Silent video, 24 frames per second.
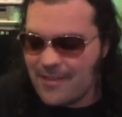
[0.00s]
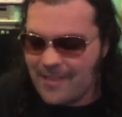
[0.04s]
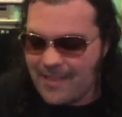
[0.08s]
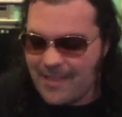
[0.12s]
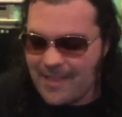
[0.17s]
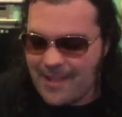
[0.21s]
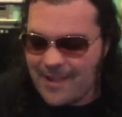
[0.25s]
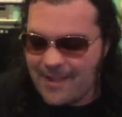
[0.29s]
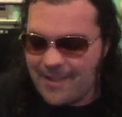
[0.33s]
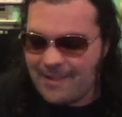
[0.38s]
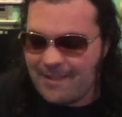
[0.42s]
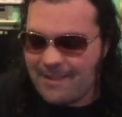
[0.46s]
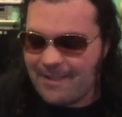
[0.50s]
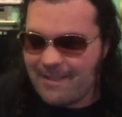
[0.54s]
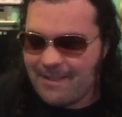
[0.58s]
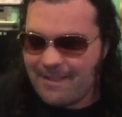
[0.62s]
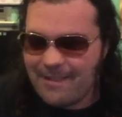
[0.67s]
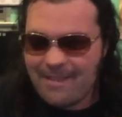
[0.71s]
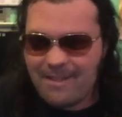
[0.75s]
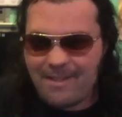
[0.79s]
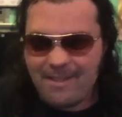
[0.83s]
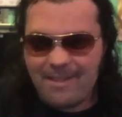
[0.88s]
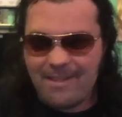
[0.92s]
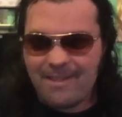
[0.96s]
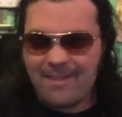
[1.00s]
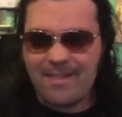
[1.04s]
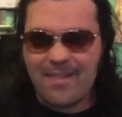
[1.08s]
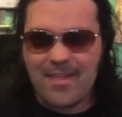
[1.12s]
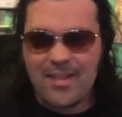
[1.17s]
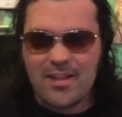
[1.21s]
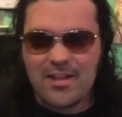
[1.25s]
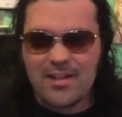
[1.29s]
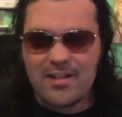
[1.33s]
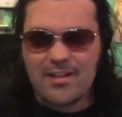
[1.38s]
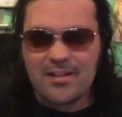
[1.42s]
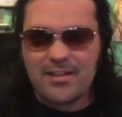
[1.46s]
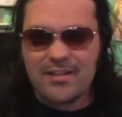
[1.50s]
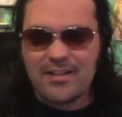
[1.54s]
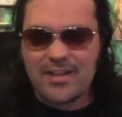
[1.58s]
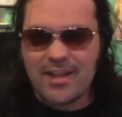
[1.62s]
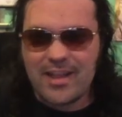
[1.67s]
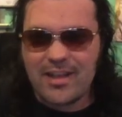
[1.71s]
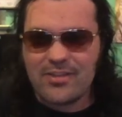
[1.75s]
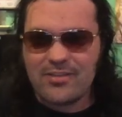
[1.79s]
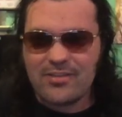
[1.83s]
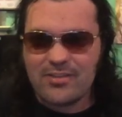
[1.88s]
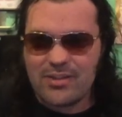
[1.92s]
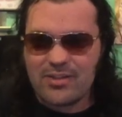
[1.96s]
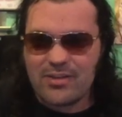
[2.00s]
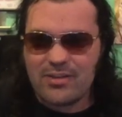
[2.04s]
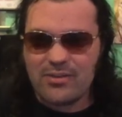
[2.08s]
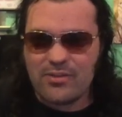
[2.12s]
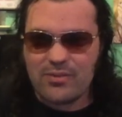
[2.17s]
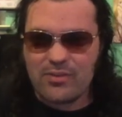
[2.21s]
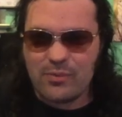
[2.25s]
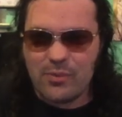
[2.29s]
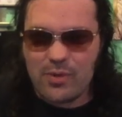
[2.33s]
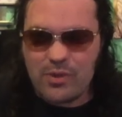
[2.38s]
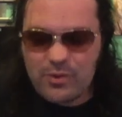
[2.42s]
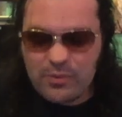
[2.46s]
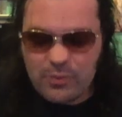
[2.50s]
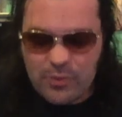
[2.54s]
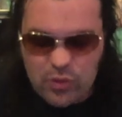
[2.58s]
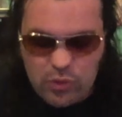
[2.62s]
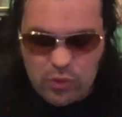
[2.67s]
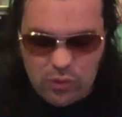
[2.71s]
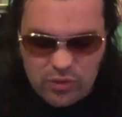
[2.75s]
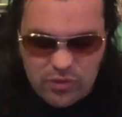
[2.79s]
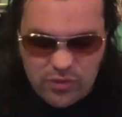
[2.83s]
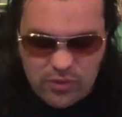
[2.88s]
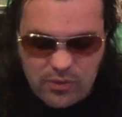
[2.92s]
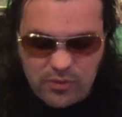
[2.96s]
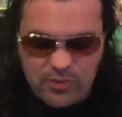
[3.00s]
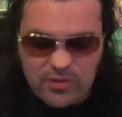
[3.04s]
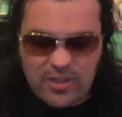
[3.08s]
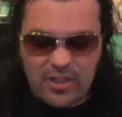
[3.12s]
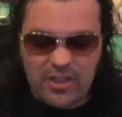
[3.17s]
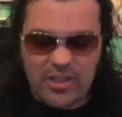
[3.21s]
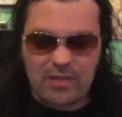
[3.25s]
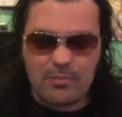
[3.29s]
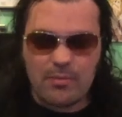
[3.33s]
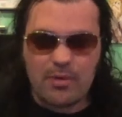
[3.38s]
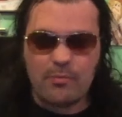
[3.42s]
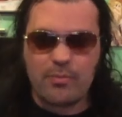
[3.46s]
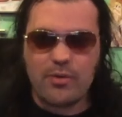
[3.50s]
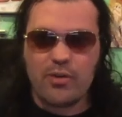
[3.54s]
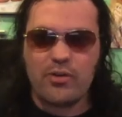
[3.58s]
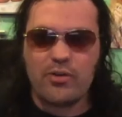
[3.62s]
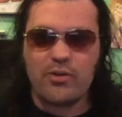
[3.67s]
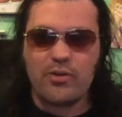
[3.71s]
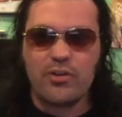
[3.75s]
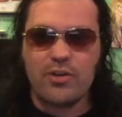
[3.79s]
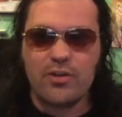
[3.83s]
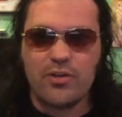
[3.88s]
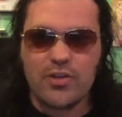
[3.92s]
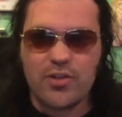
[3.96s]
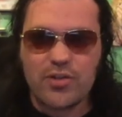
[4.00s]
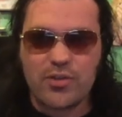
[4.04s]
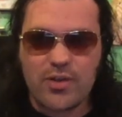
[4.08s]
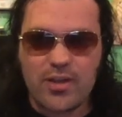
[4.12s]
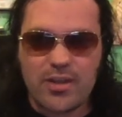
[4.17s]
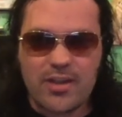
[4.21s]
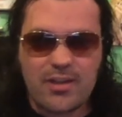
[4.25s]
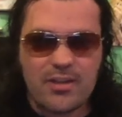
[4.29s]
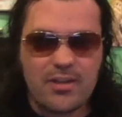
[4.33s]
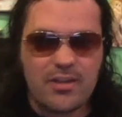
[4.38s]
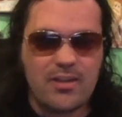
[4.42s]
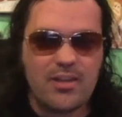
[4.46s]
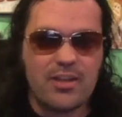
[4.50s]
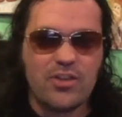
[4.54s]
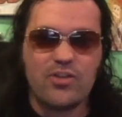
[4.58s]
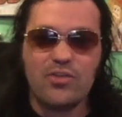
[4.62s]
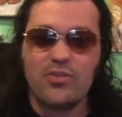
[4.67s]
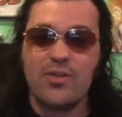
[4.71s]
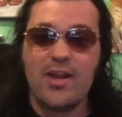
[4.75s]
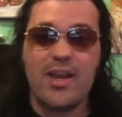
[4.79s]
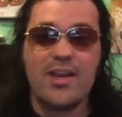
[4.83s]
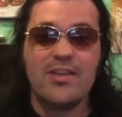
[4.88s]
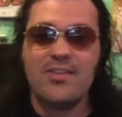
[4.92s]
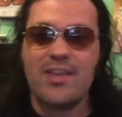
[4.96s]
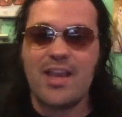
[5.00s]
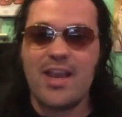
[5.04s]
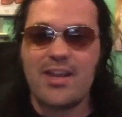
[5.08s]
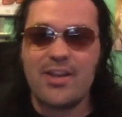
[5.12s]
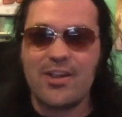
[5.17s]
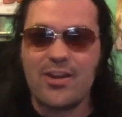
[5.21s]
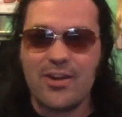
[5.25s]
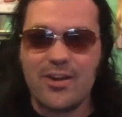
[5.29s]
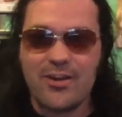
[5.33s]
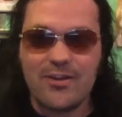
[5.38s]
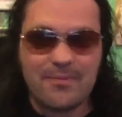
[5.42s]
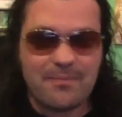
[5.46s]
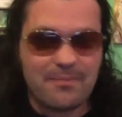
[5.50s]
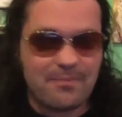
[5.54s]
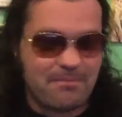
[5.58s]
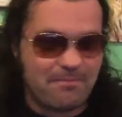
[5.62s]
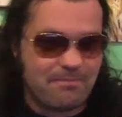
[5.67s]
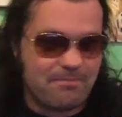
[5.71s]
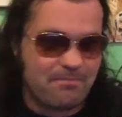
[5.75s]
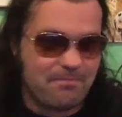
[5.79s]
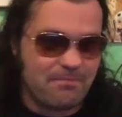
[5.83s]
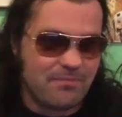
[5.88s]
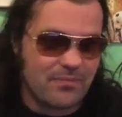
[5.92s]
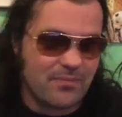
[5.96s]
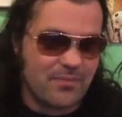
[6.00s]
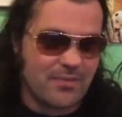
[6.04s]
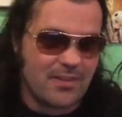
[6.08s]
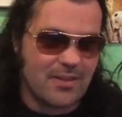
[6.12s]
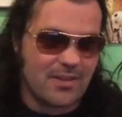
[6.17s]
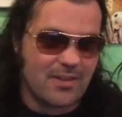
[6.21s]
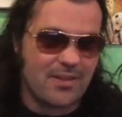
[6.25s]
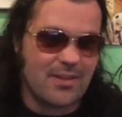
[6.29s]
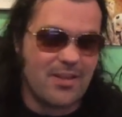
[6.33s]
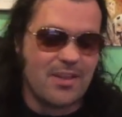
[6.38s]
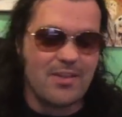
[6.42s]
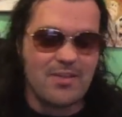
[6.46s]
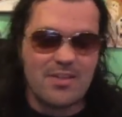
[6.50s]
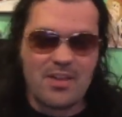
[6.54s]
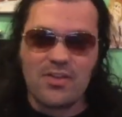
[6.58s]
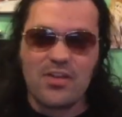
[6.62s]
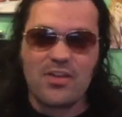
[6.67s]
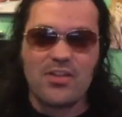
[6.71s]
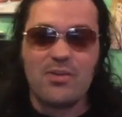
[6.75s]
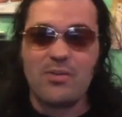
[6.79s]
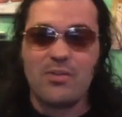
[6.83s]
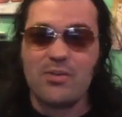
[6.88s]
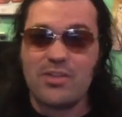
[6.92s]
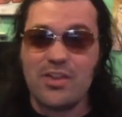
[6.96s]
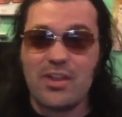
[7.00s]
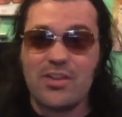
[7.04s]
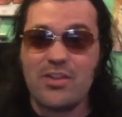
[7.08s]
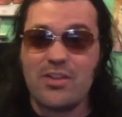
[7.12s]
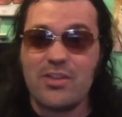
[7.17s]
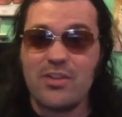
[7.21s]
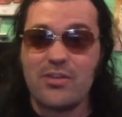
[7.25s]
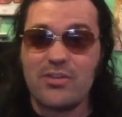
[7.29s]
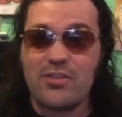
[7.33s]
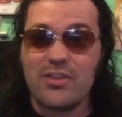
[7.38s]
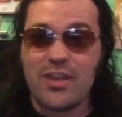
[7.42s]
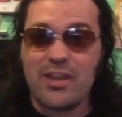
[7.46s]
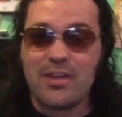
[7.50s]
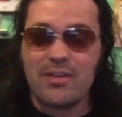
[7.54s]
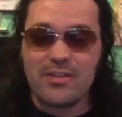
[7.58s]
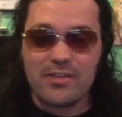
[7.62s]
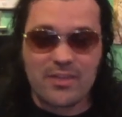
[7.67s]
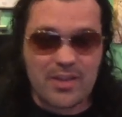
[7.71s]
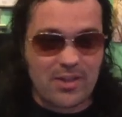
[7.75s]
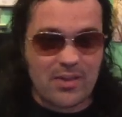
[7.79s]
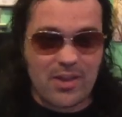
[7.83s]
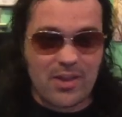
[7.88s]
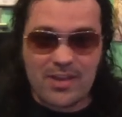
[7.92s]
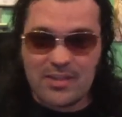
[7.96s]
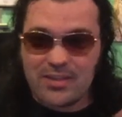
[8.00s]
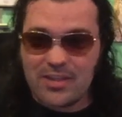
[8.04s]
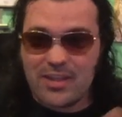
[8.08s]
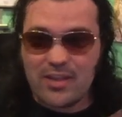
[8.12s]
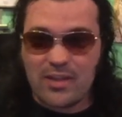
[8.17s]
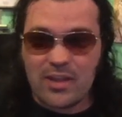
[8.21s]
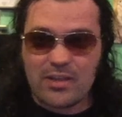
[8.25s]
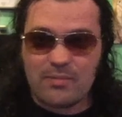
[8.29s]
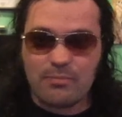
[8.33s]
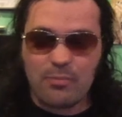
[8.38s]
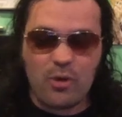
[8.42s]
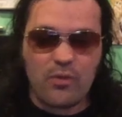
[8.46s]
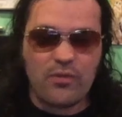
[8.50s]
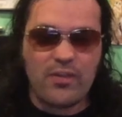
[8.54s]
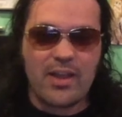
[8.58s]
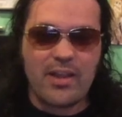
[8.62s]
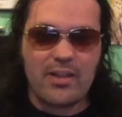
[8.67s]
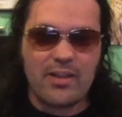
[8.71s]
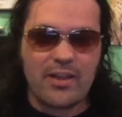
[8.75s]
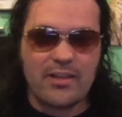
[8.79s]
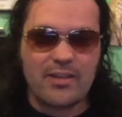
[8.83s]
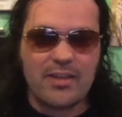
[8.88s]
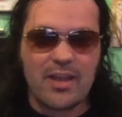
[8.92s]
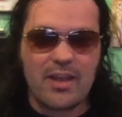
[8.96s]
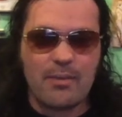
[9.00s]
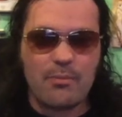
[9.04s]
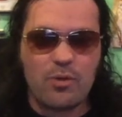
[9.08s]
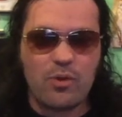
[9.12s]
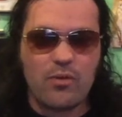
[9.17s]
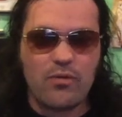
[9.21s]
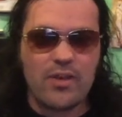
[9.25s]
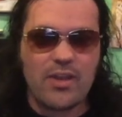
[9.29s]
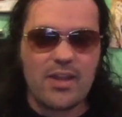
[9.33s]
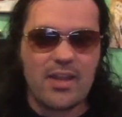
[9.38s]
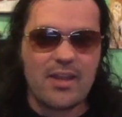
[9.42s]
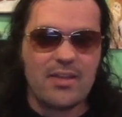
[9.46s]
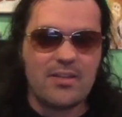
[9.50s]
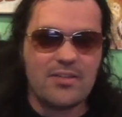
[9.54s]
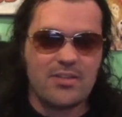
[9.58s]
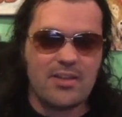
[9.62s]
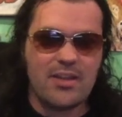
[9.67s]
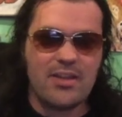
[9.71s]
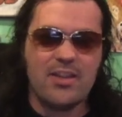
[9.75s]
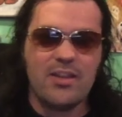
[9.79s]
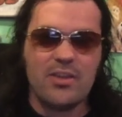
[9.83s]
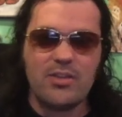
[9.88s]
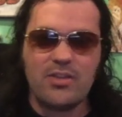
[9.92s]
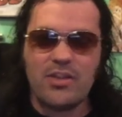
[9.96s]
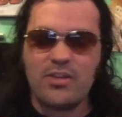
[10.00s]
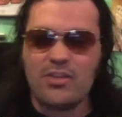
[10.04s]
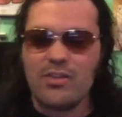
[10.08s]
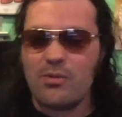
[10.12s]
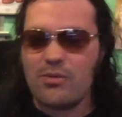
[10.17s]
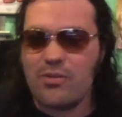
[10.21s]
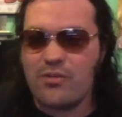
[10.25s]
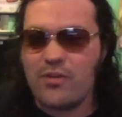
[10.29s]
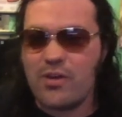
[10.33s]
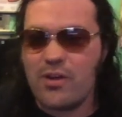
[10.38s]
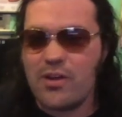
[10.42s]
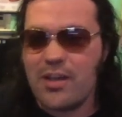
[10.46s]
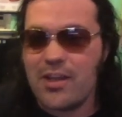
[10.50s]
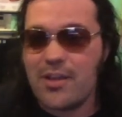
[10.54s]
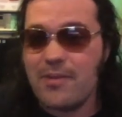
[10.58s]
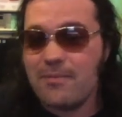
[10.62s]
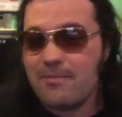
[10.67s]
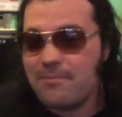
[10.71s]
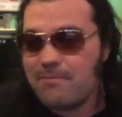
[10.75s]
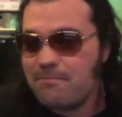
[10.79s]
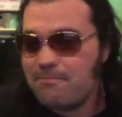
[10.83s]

Yeah. Yeah, the way George Strait was telling him in Pure Country, get your ass out of here. They thought that was they liked that movie and said that that was funny.